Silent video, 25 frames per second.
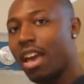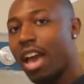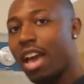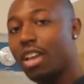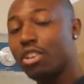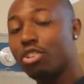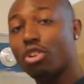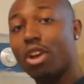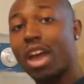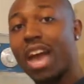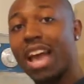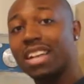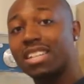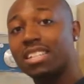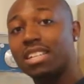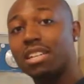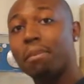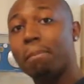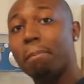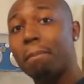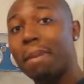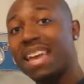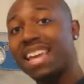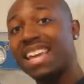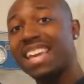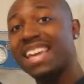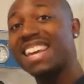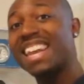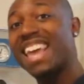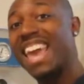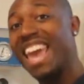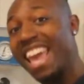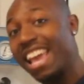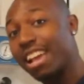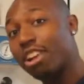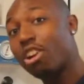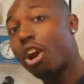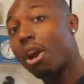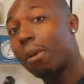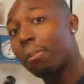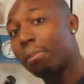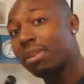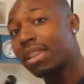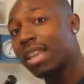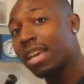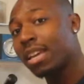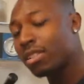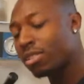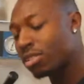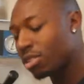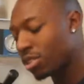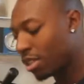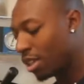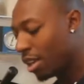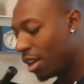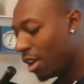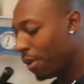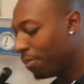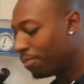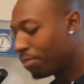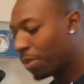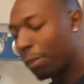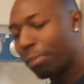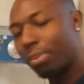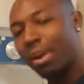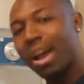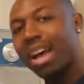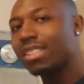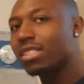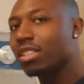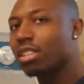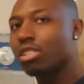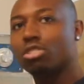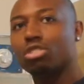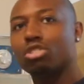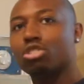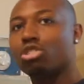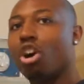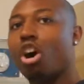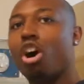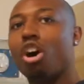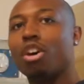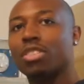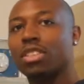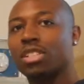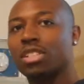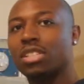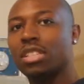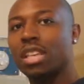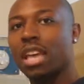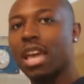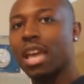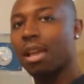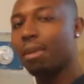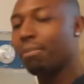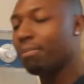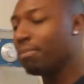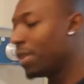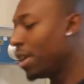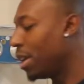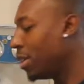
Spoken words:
and you're actually making agar plates, the process is all the same.